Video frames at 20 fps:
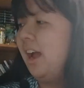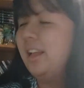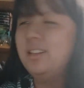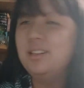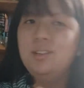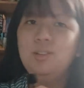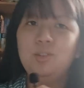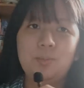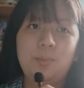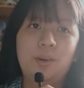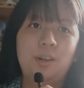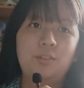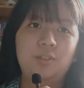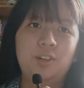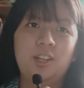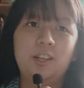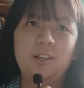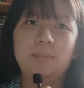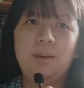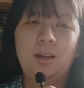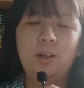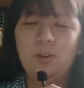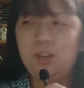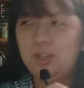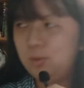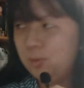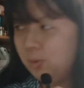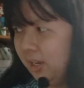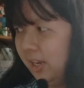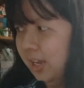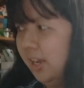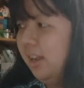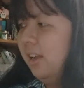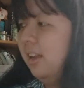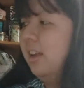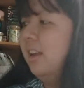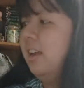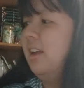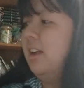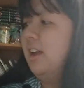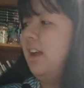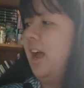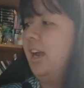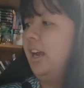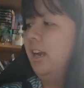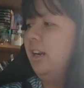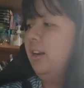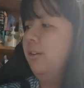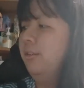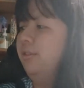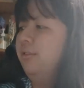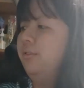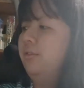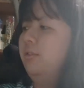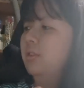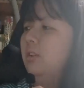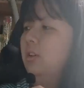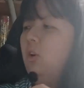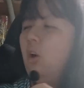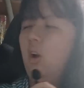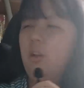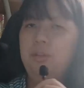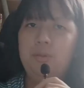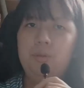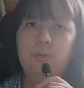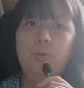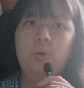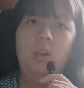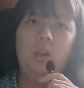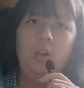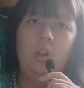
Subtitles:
I didn't do much reading, but okay, today I kind of got through a